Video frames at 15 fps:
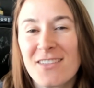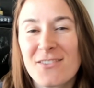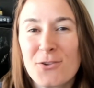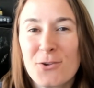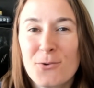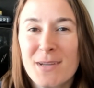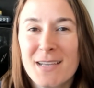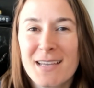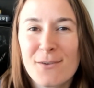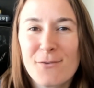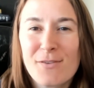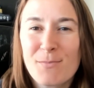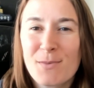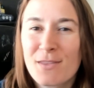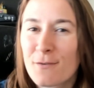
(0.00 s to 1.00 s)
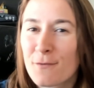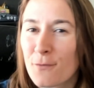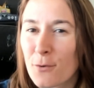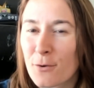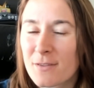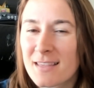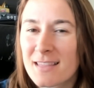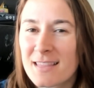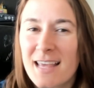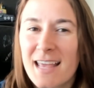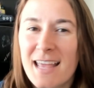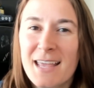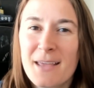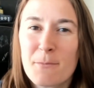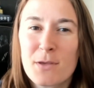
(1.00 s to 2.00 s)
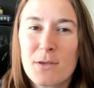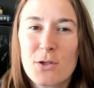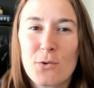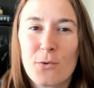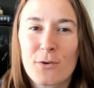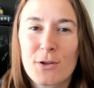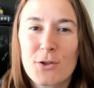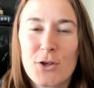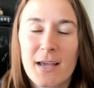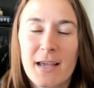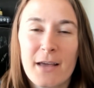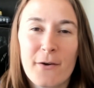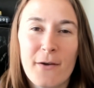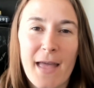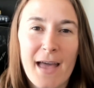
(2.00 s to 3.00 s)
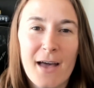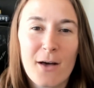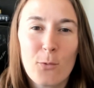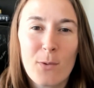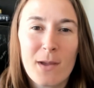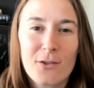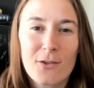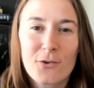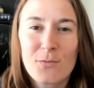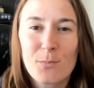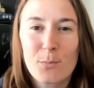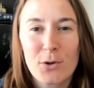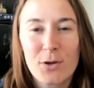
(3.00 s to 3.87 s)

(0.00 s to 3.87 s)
two announcements for today. Be sure to check out Hell Whaler's Book